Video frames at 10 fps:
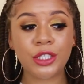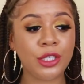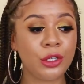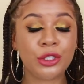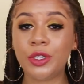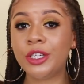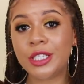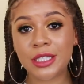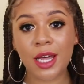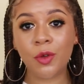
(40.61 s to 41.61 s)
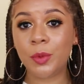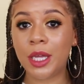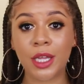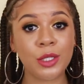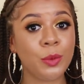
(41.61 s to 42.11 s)
you know, treat yourself,
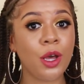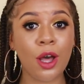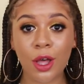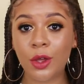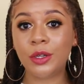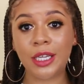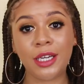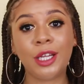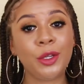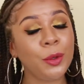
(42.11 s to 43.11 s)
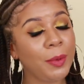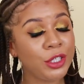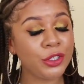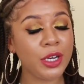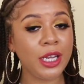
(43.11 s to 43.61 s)
because we all need a little bit
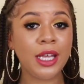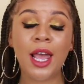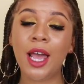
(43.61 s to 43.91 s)
of treating